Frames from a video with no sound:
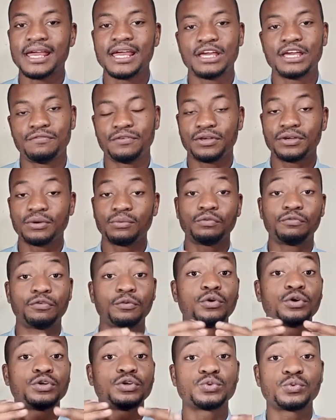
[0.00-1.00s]
If you
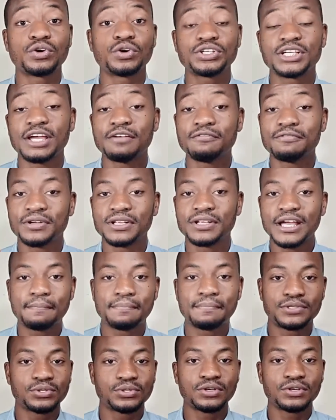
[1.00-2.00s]
want to watch every other
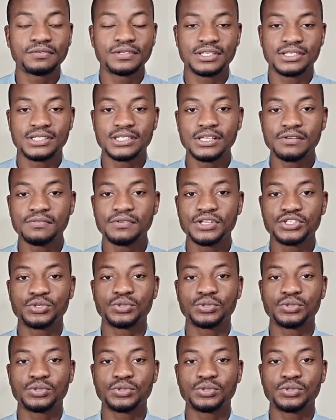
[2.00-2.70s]
episode of the series,